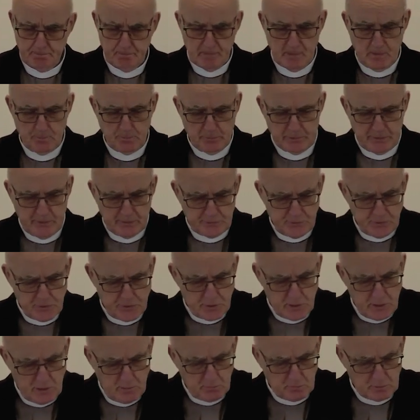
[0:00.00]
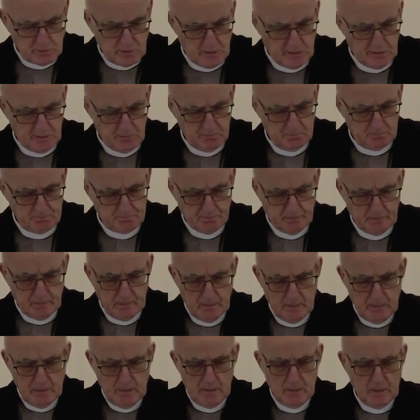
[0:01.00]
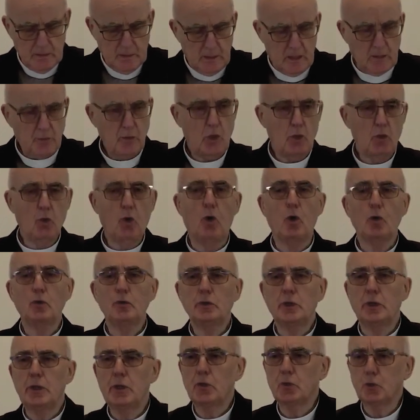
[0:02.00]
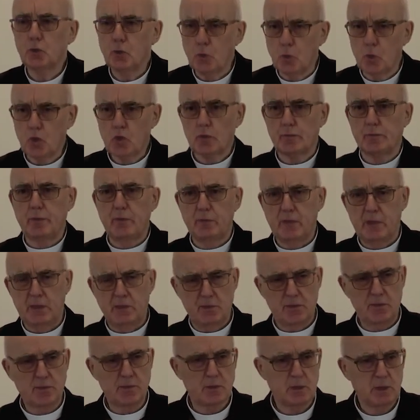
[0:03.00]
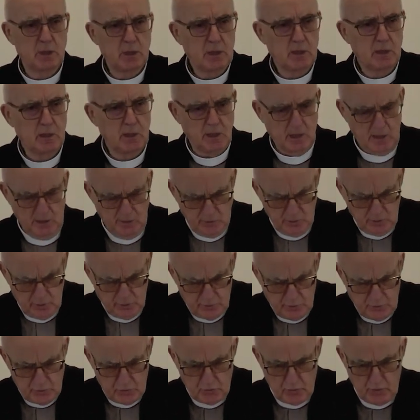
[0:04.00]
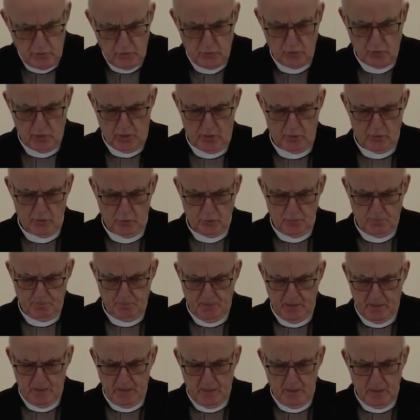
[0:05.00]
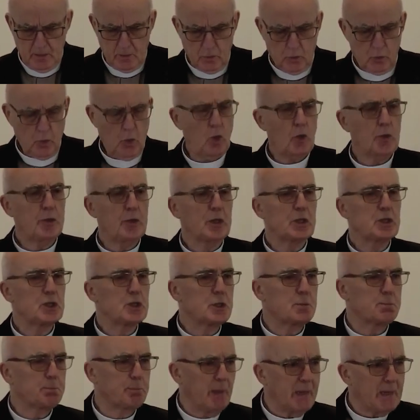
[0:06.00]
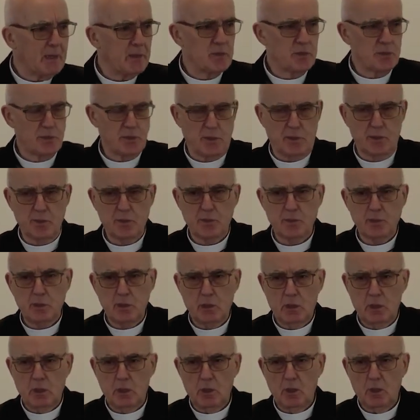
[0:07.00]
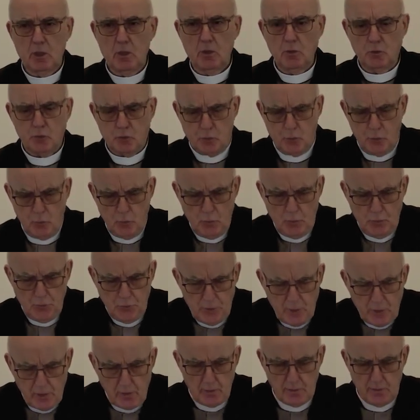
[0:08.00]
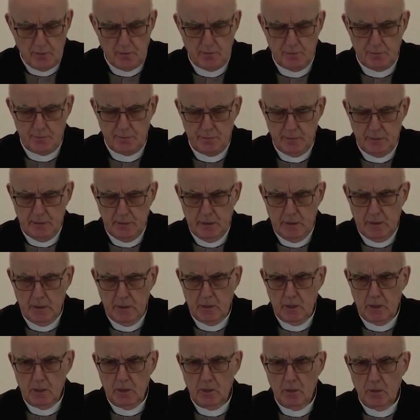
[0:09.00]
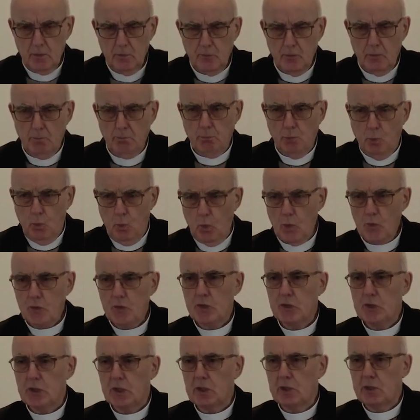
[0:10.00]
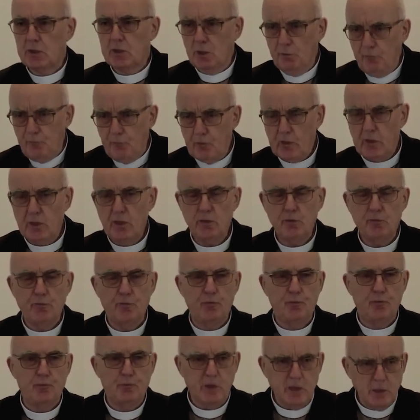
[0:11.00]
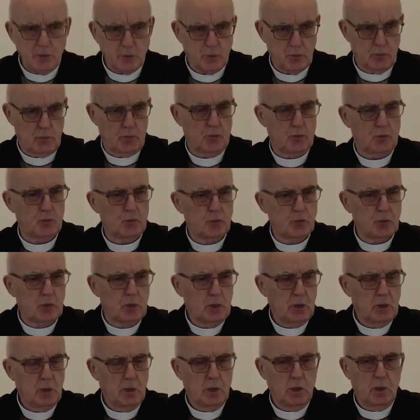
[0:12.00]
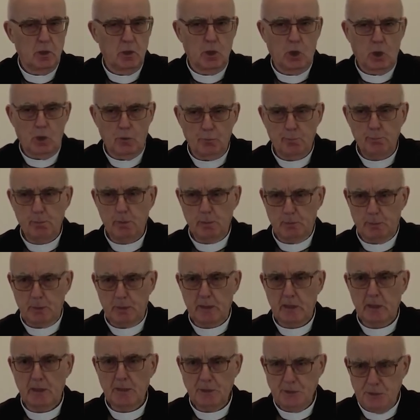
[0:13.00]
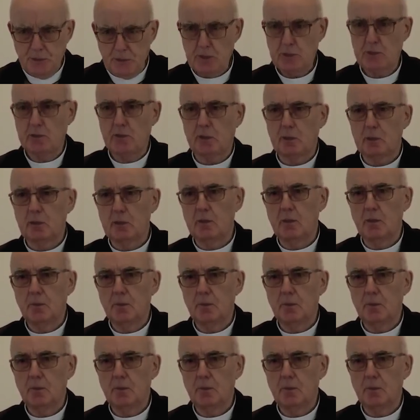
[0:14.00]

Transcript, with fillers: But at the same time, in the ordinary course of events in the Christian church, God expects us to learn the more significant features of biblical history,